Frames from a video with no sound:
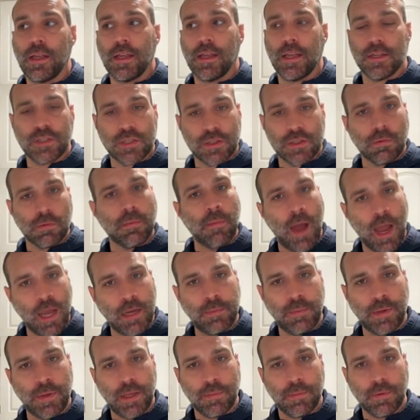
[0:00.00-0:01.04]
and just
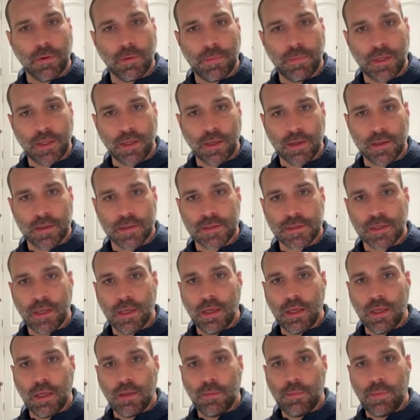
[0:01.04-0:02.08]
remind people because
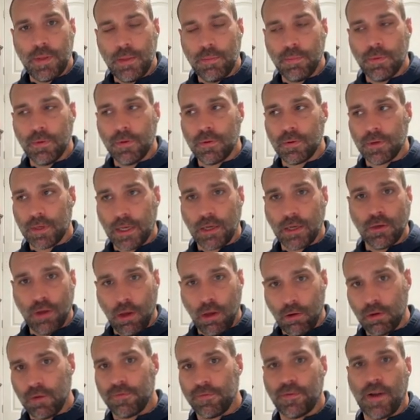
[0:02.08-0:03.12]
people get
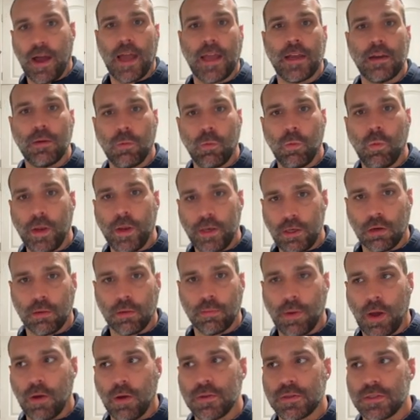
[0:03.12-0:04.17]
notified when you're
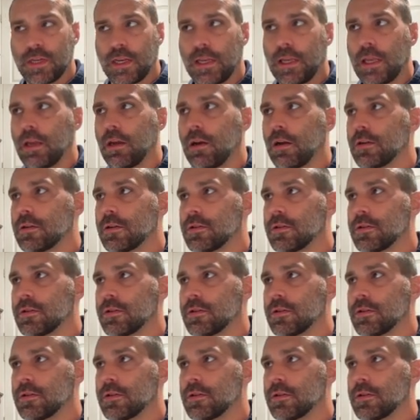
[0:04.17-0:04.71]
posting here.